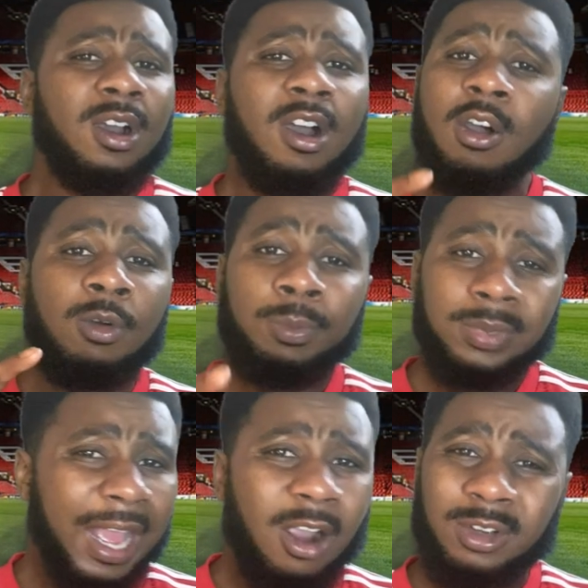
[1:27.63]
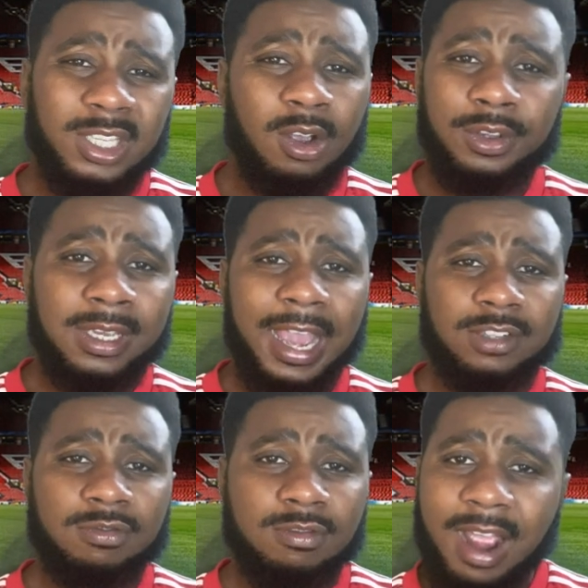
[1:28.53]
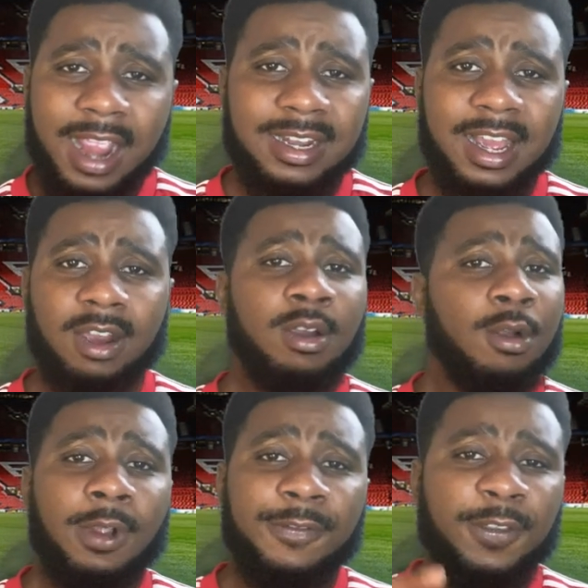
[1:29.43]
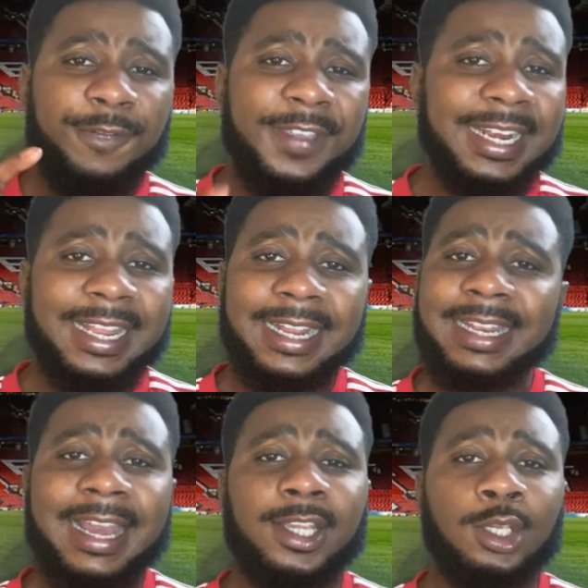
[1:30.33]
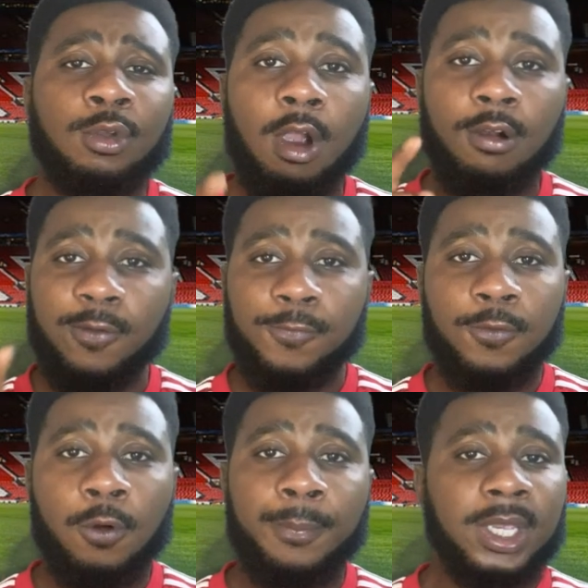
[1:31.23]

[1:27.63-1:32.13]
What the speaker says: Oh, I'll tell you guys right now, if you think like that, you are a fool.